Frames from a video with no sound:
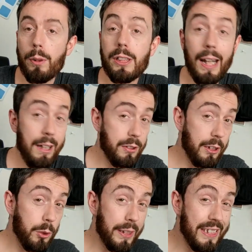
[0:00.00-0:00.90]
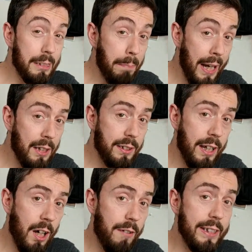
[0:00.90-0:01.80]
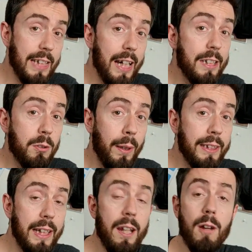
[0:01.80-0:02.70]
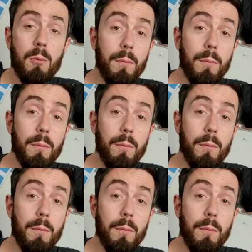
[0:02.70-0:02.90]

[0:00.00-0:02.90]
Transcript: which allows us to expand the RS820